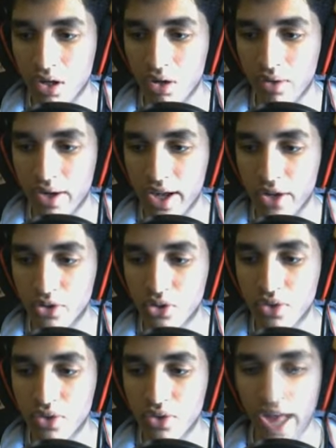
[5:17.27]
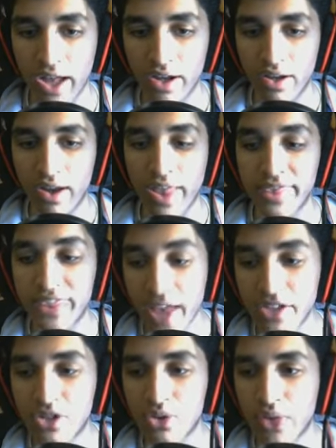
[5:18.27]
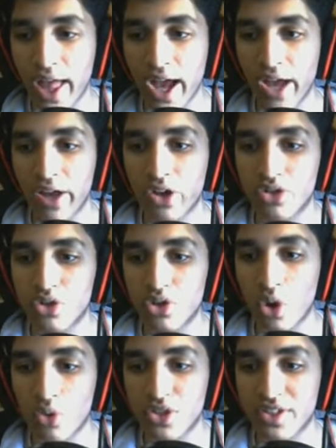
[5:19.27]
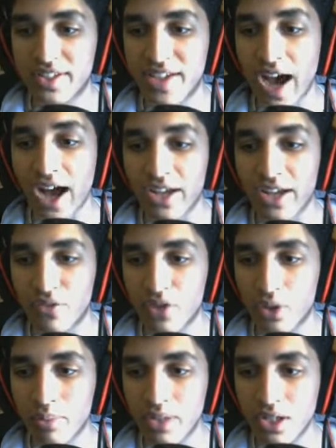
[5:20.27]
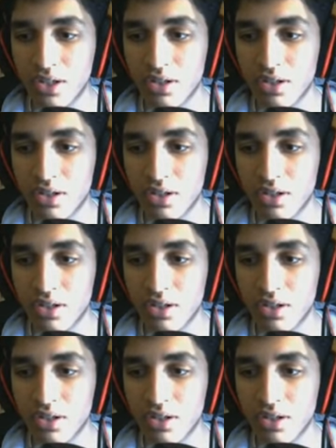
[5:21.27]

All right, now do that, and then do that. So you don't just die, you feel me?